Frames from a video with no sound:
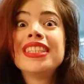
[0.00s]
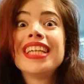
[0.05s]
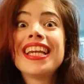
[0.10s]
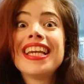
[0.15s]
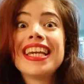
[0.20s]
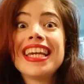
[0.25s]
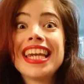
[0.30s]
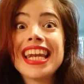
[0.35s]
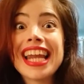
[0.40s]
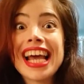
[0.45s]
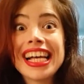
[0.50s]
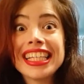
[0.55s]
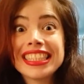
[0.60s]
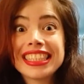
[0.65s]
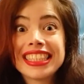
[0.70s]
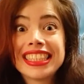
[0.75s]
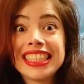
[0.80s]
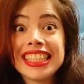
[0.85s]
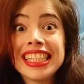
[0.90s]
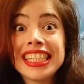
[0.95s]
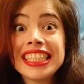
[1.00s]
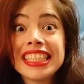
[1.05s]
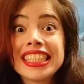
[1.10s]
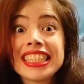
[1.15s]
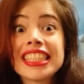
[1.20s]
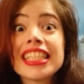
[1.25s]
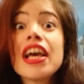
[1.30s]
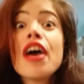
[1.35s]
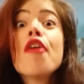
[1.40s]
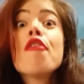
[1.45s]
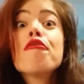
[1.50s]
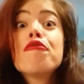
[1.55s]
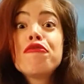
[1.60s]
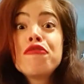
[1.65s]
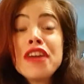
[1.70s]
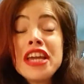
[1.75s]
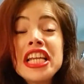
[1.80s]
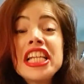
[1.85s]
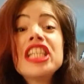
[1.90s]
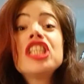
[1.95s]
the Nazis
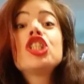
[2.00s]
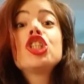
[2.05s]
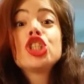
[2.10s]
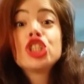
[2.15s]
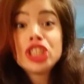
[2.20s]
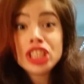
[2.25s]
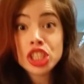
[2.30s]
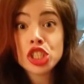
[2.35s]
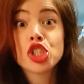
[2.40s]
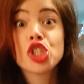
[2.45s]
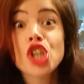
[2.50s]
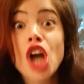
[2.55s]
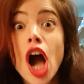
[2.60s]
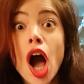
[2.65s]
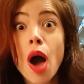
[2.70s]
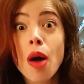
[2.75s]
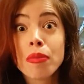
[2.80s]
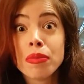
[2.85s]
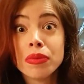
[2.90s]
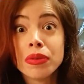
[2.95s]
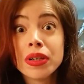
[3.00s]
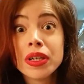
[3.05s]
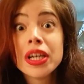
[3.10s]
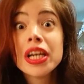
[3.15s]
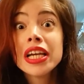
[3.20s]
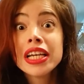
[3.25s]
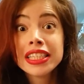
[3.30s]
finish the job.